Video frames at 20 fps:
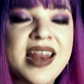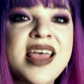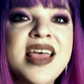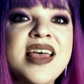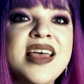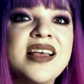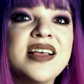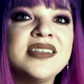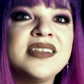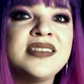that
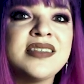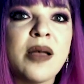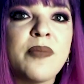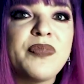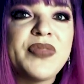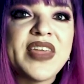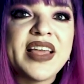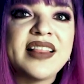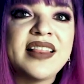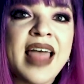
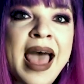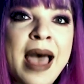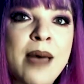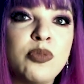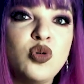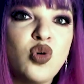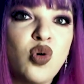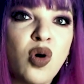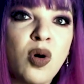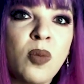something
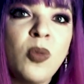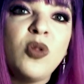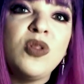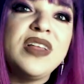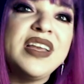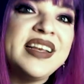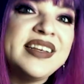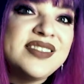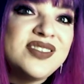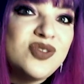
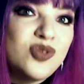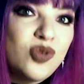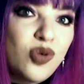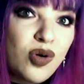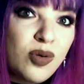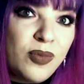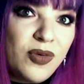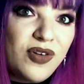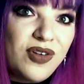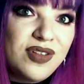abnormal is
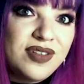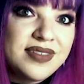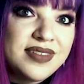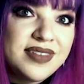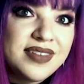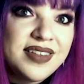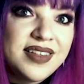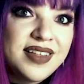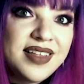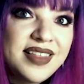normal.
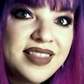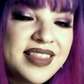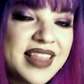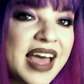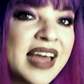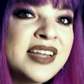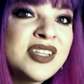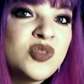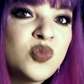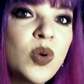
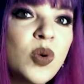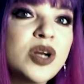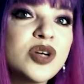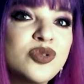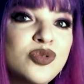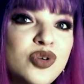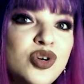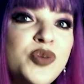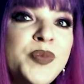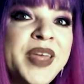That is what
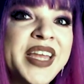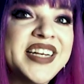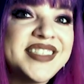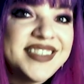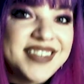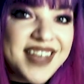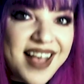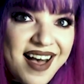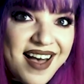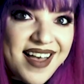grooming
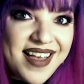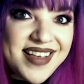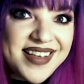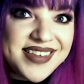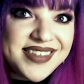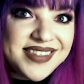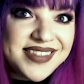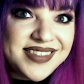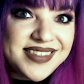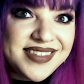
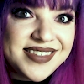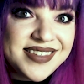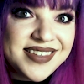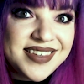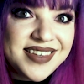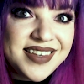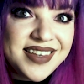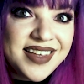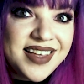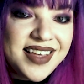does.
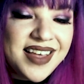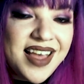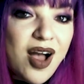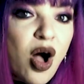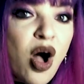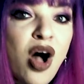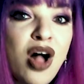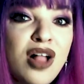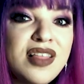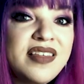
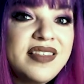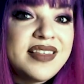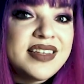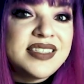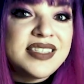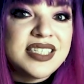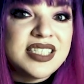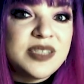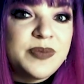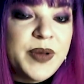All of
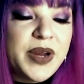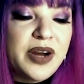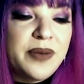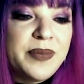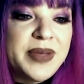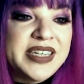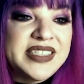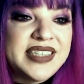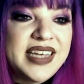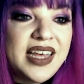this
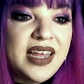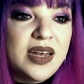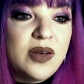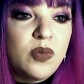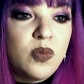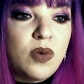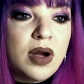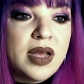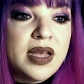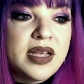experiment
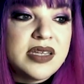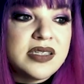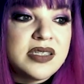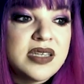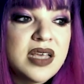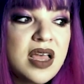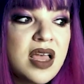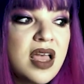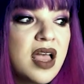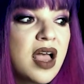did
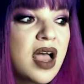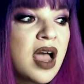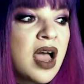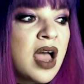was,